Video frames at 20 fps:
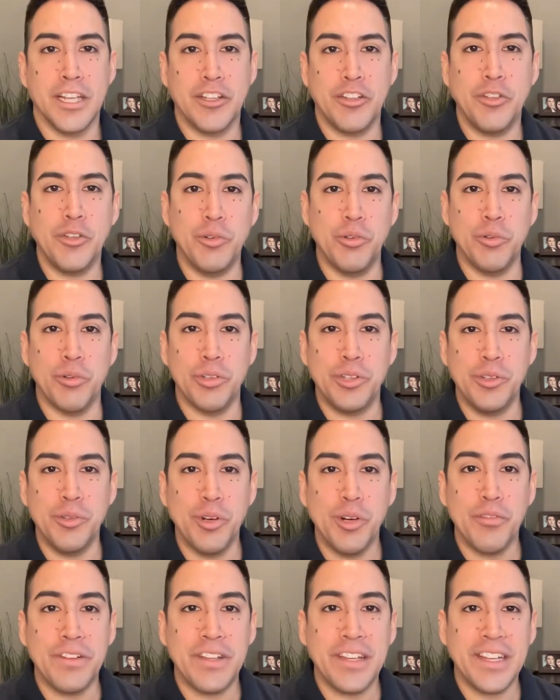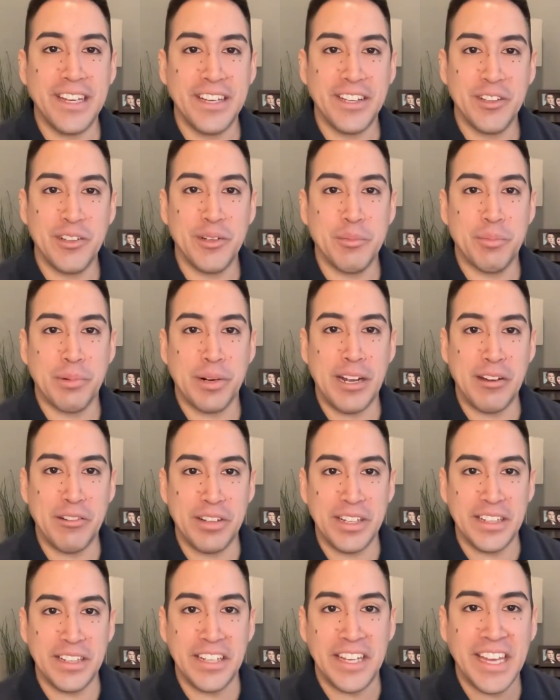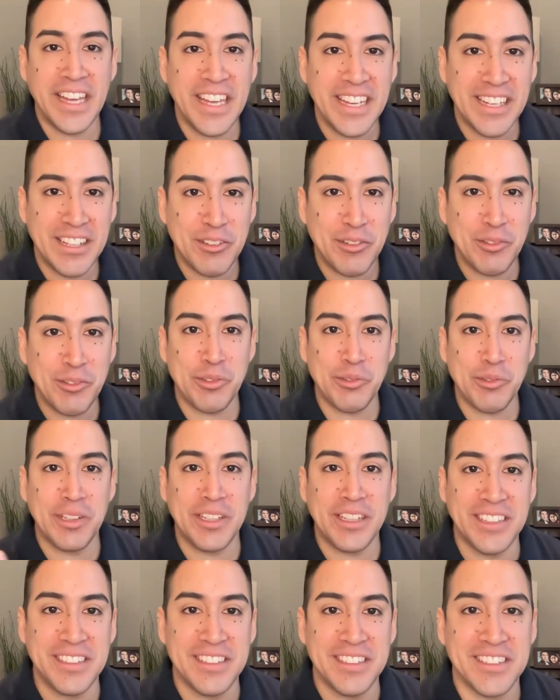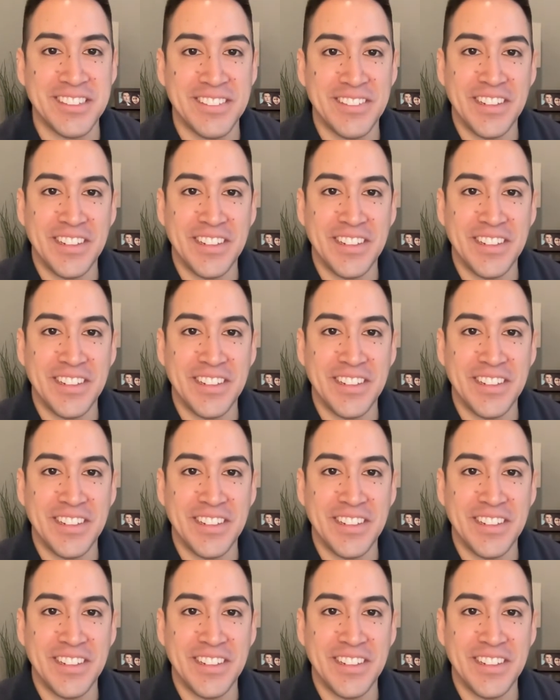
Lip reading: you over there, you're brown and gay, you do this.